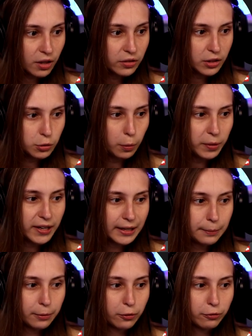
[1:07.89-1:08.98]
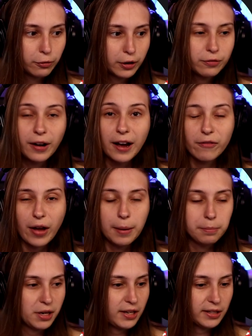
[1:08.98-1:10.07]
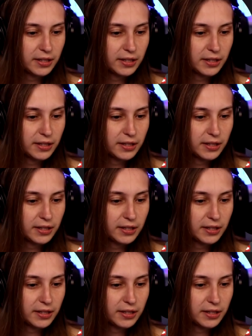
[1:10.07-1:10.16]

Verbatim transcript: This will be a clip of 45 MB,